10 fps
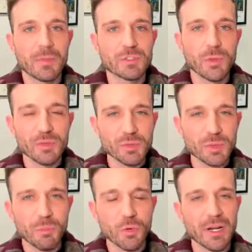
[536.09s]
So this was
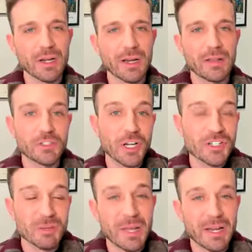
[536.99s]
and the
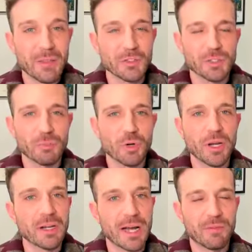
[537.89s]
judge admitted this was a
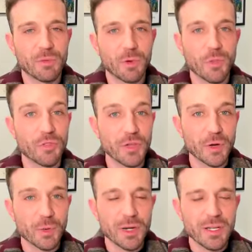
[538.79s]
pretty novel
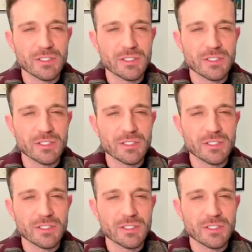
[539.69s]
theory,